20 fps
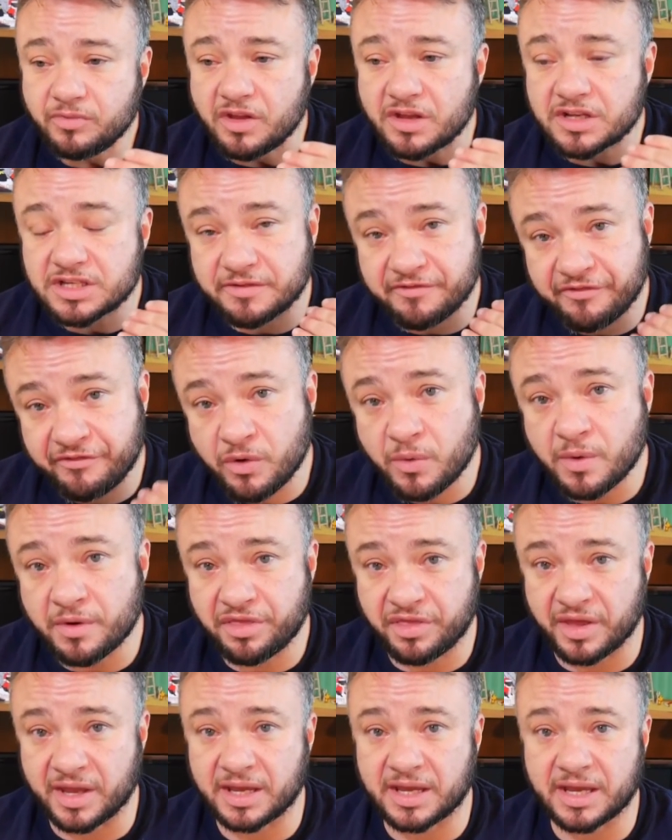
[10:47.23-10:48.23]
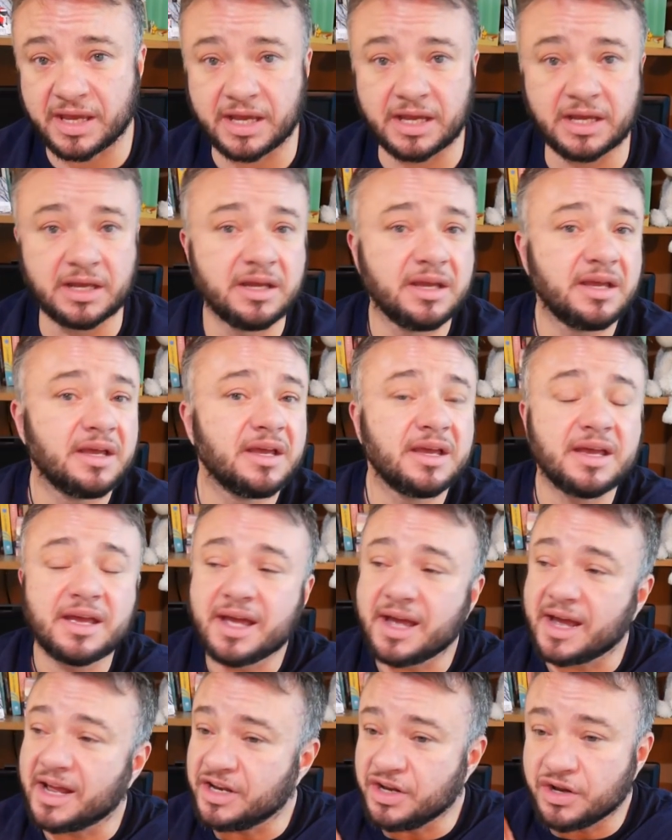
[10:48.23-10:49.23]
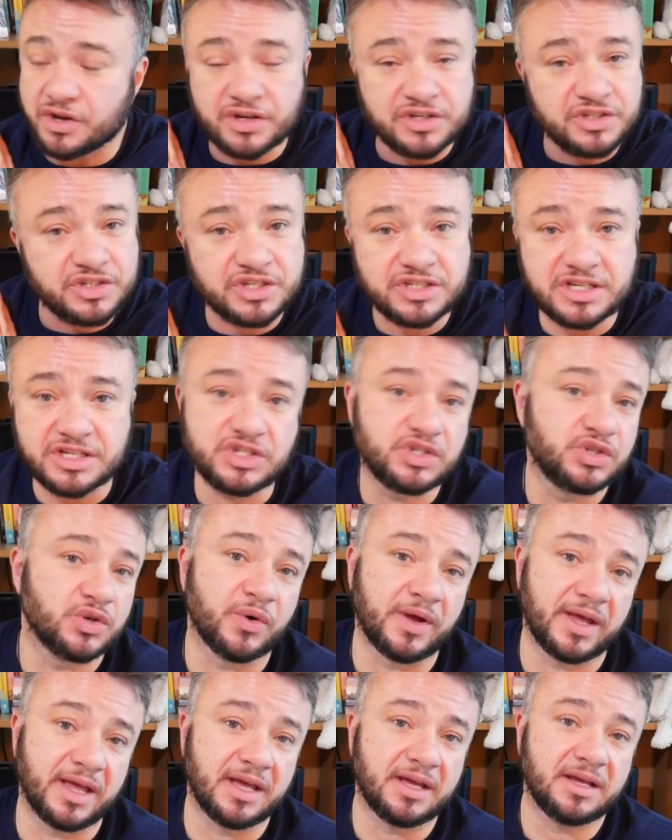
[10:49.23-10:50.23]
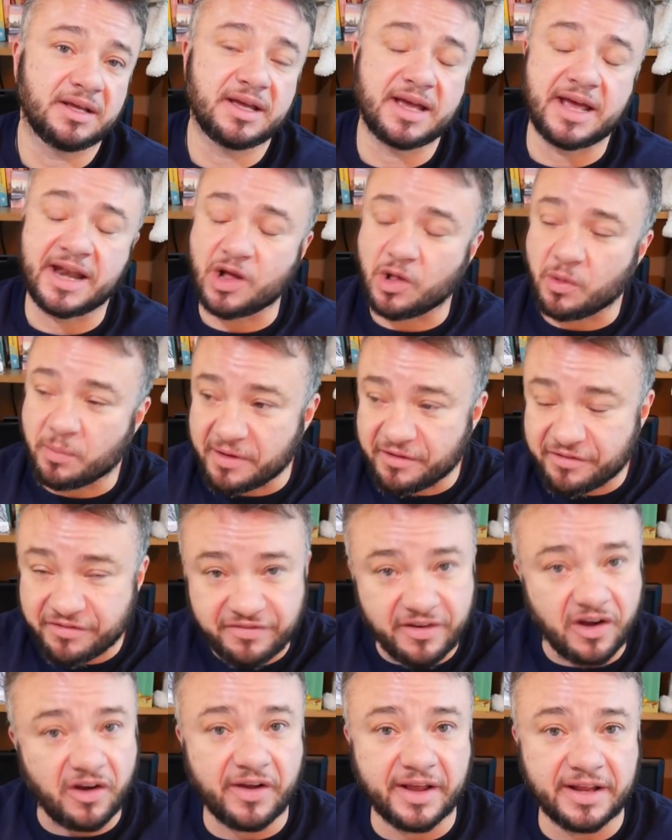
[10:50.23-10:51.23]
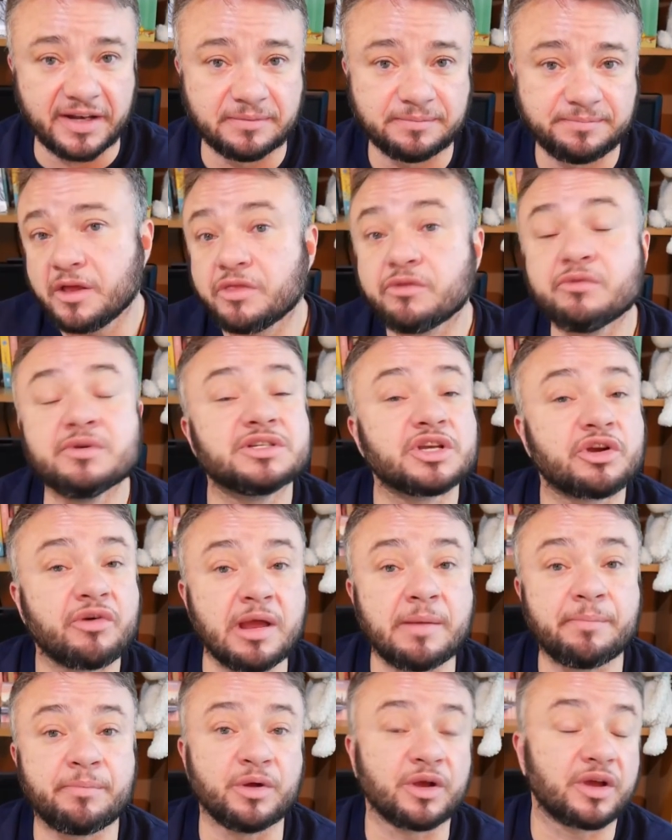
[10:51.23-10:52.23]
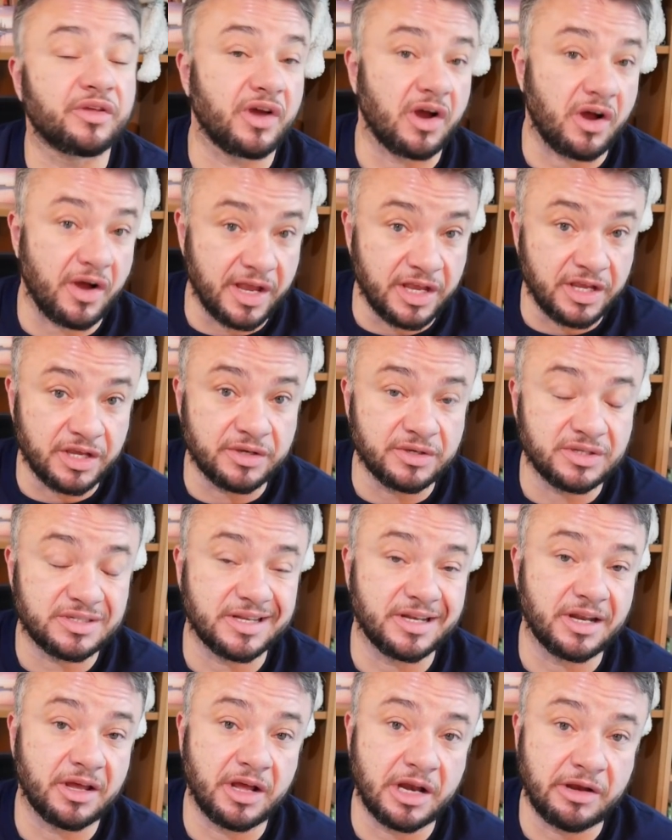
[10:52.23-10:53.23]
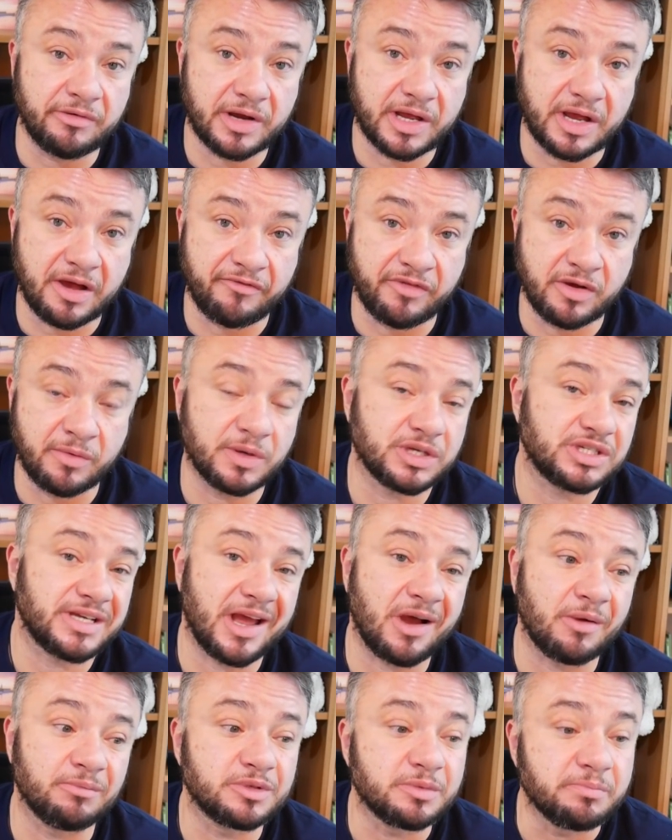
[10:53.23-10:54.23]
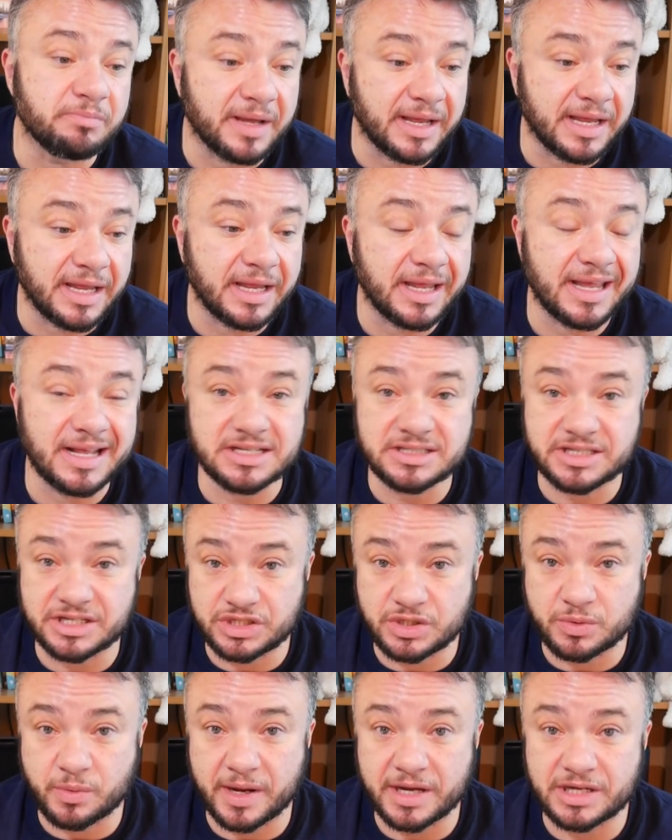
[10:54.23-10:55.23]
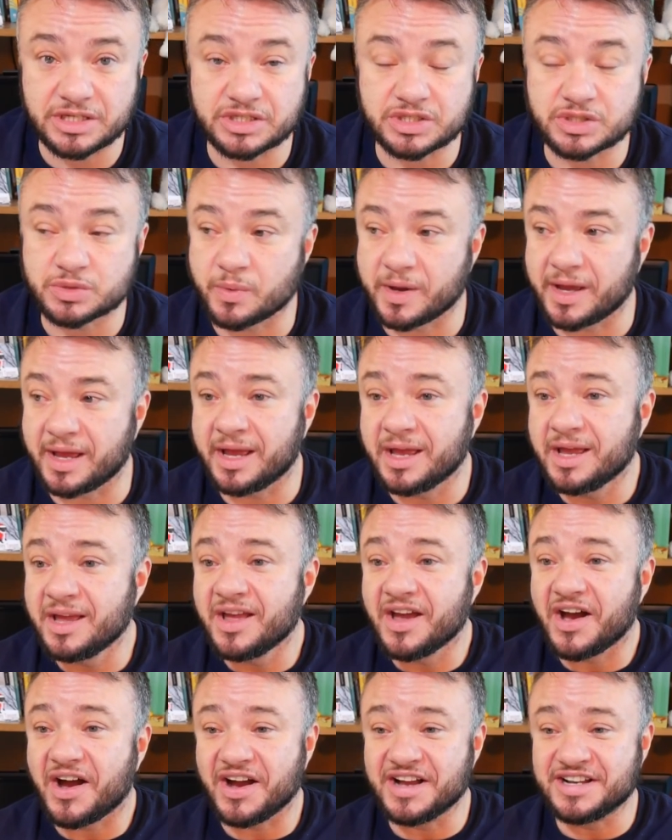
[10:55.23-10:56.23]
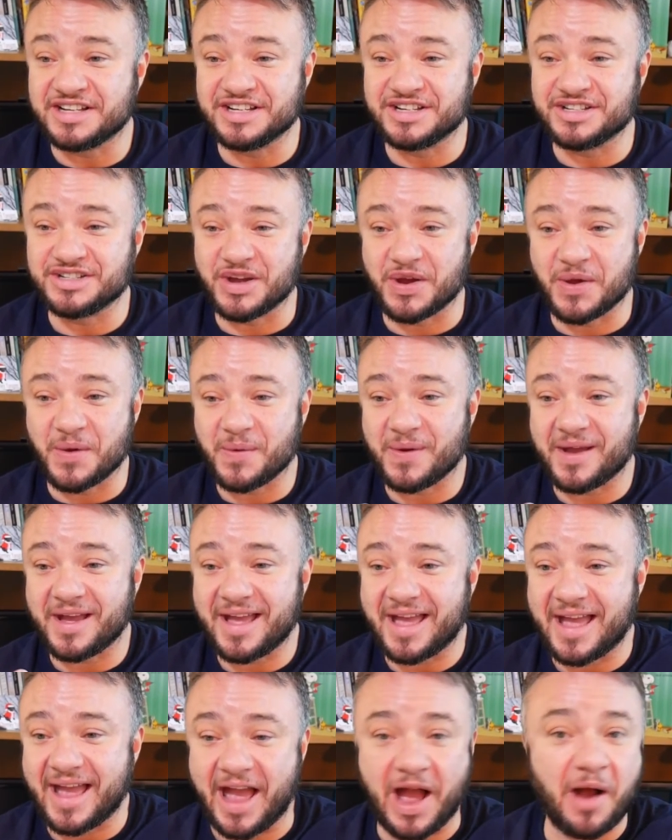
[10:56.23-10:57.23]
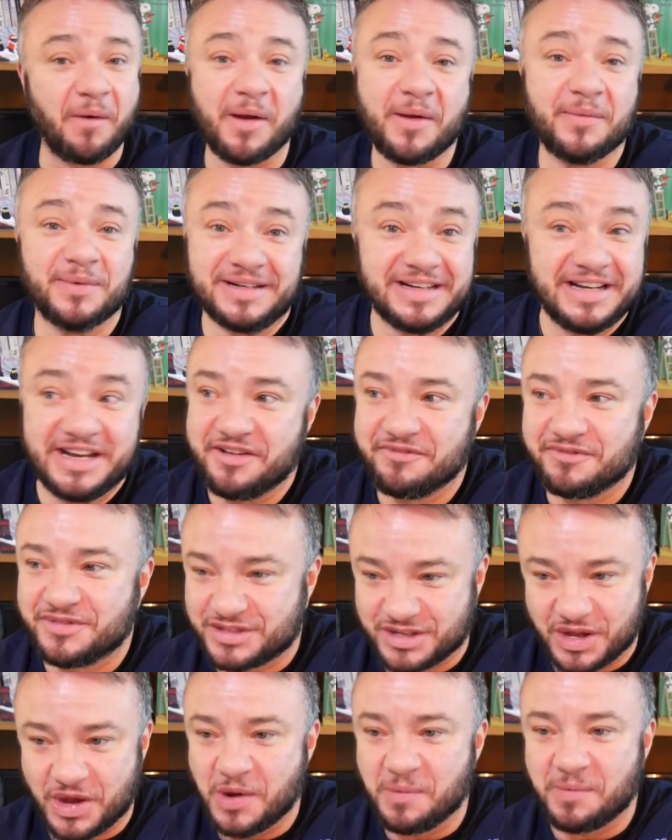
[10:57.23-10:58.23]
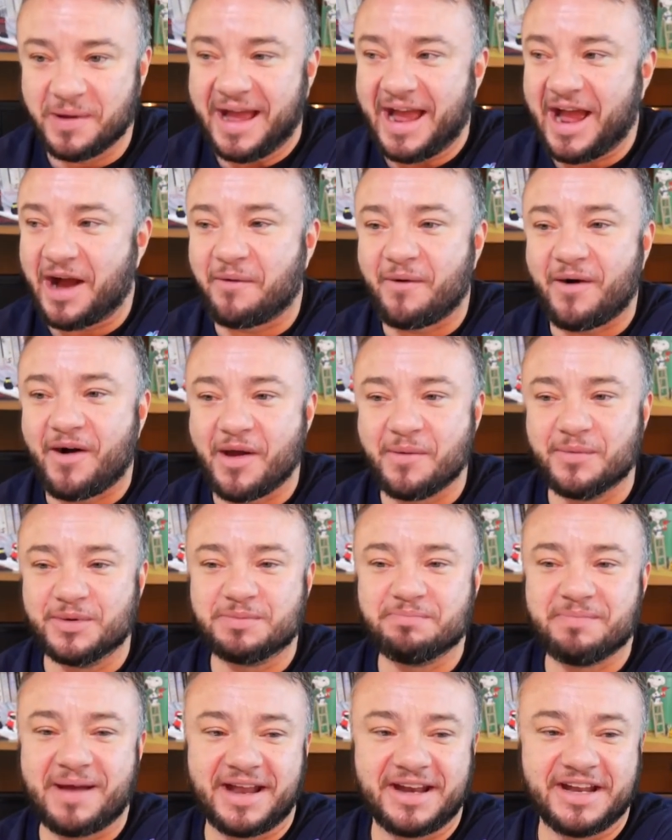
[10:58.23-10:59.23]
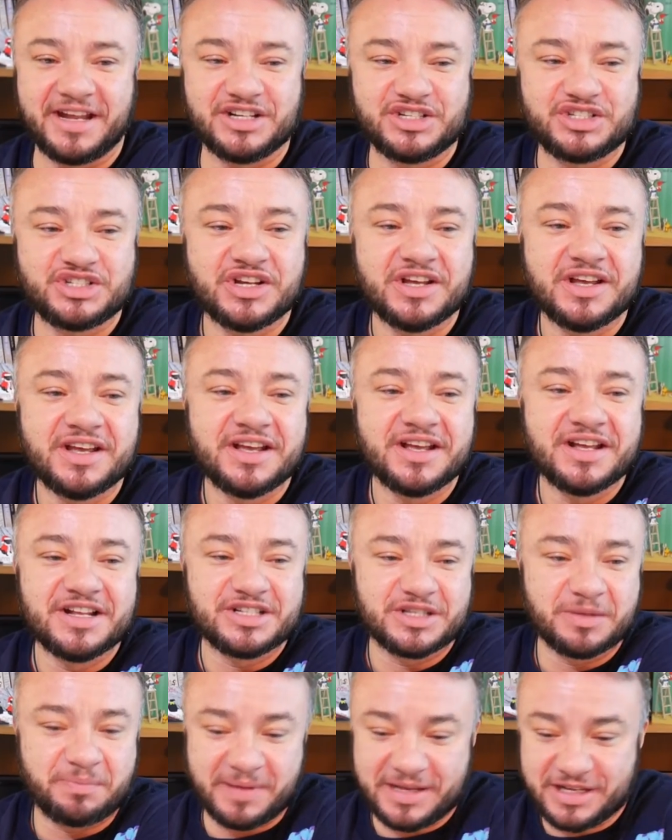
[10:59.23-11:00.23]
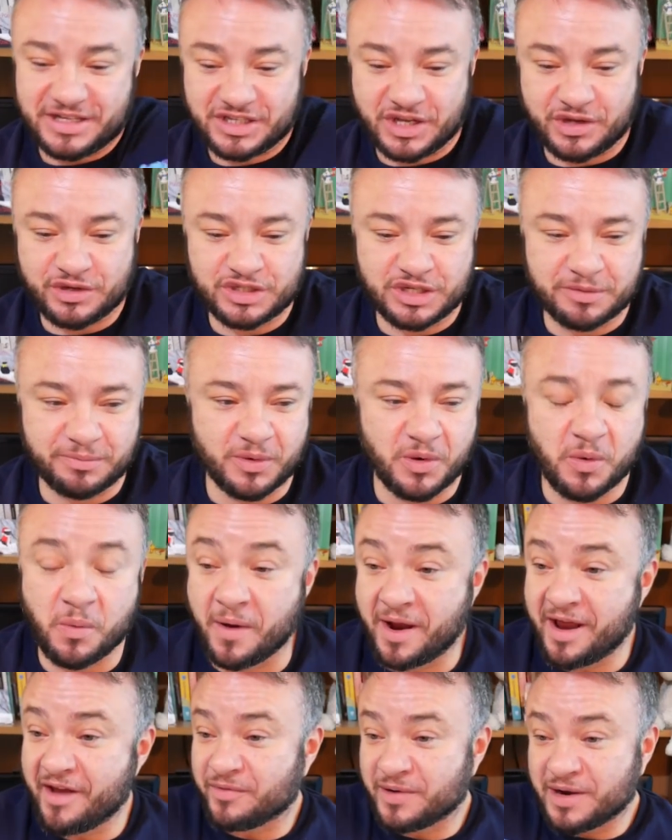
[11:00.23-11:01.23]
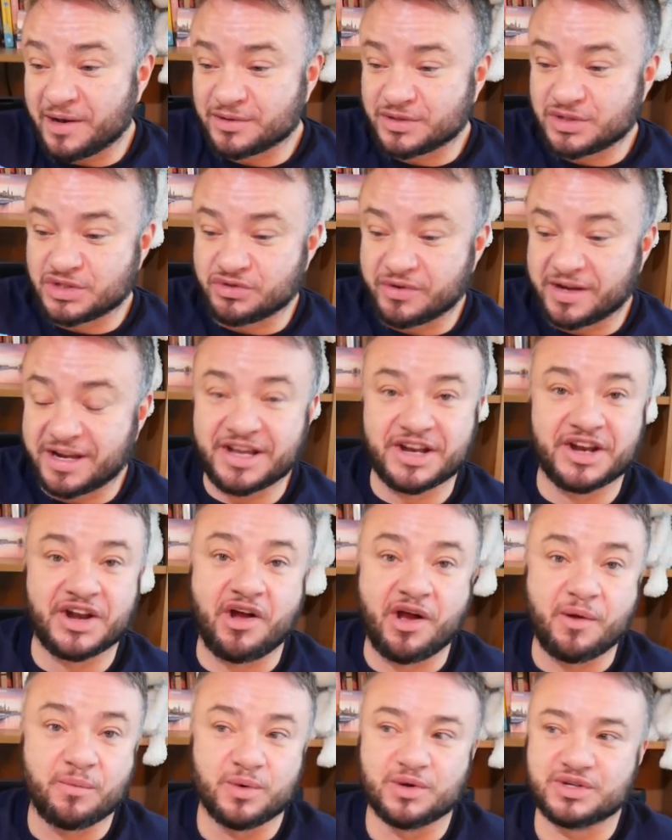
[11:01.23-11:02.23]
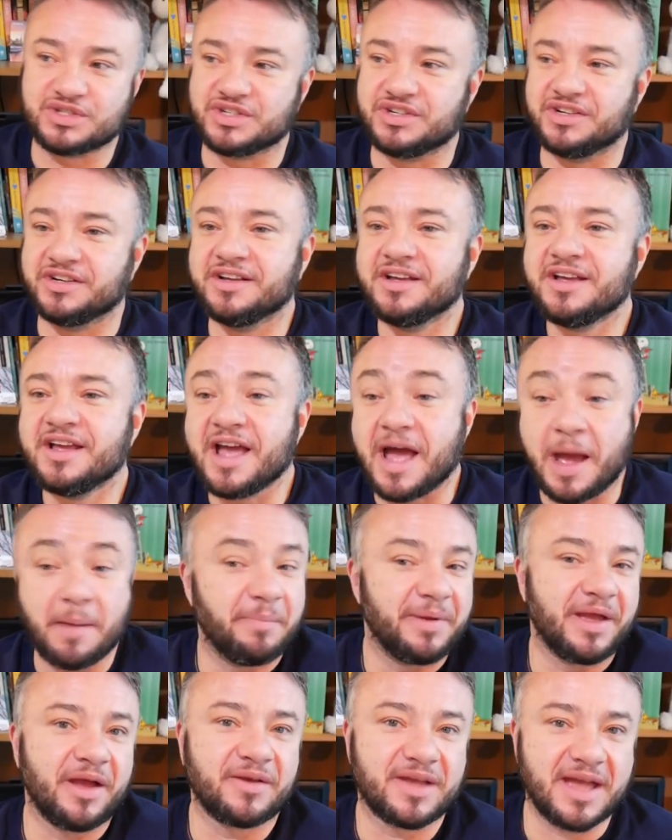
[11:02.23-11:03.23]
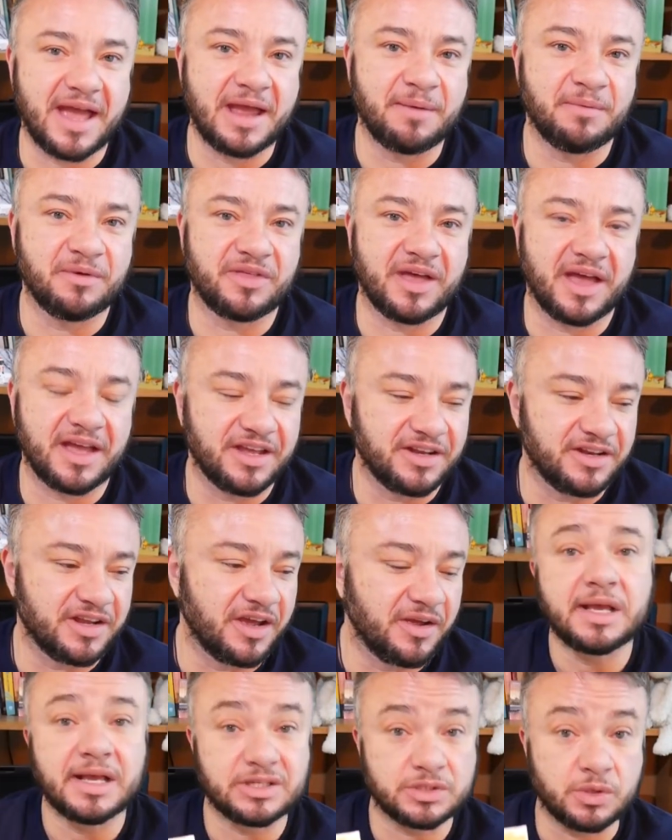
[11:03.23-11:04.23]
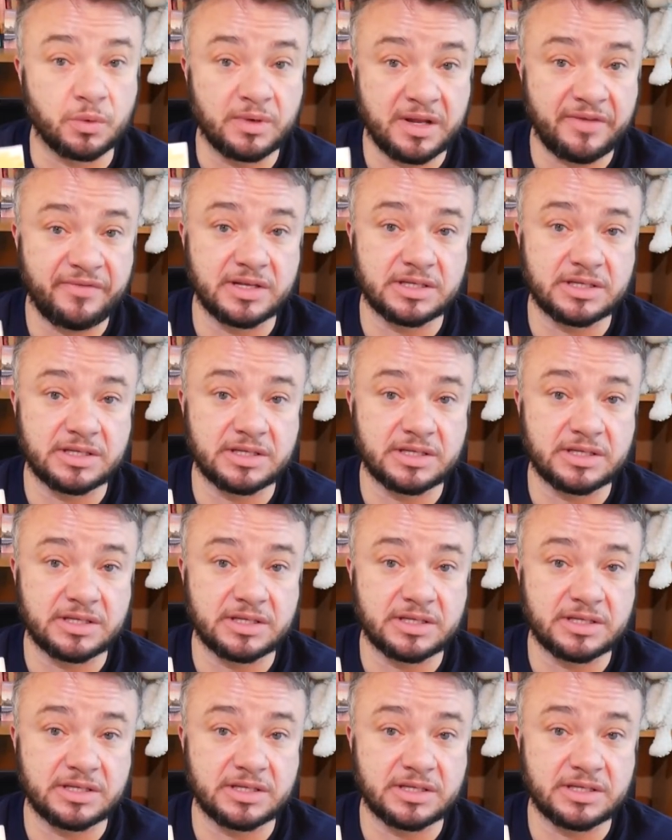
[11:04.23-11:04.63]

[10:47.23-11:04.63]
Some forward thinking and you can just enjoy it and it will be fine. There is a great book that I used in early recovery which helped me in situations where I didn't know how I would live sober, how I would manage to be sociable where everyone else is drinking and I wasn't, and be okay with that, you know. It's called Living